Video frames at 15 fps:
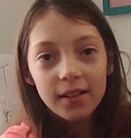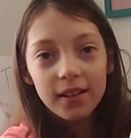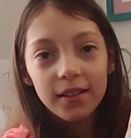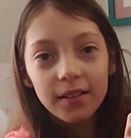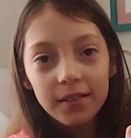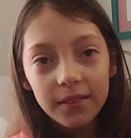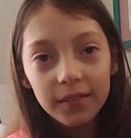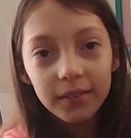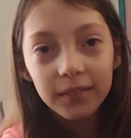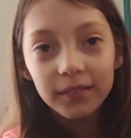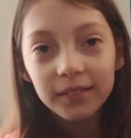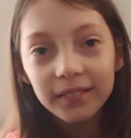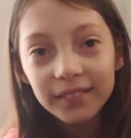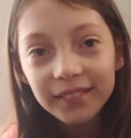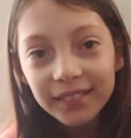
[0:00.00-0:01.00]
here,
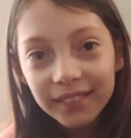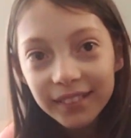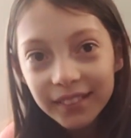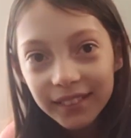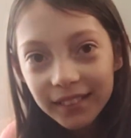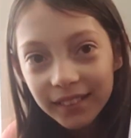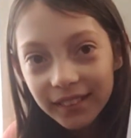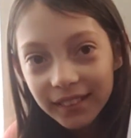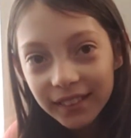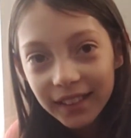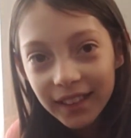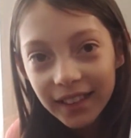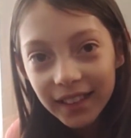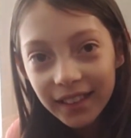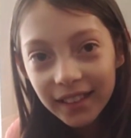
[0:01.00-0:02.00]

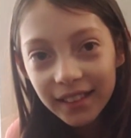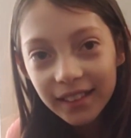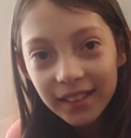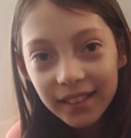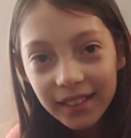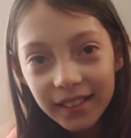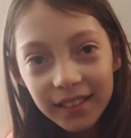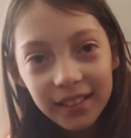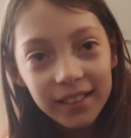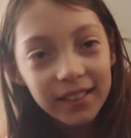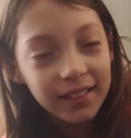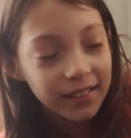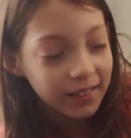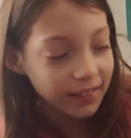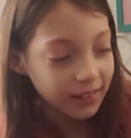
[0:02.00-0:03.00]
see?
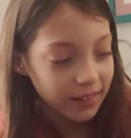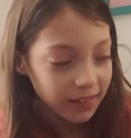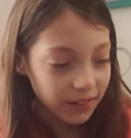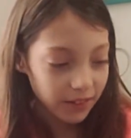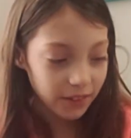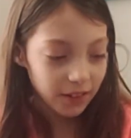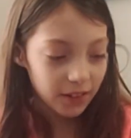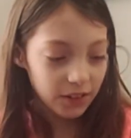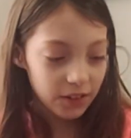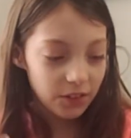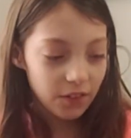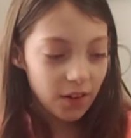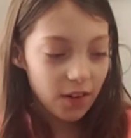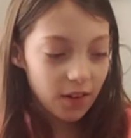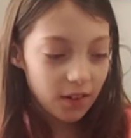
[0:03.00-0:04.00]
You're going to
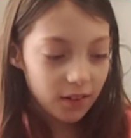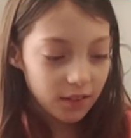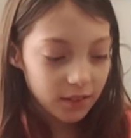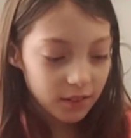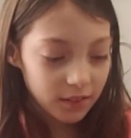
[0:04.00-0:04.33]
draw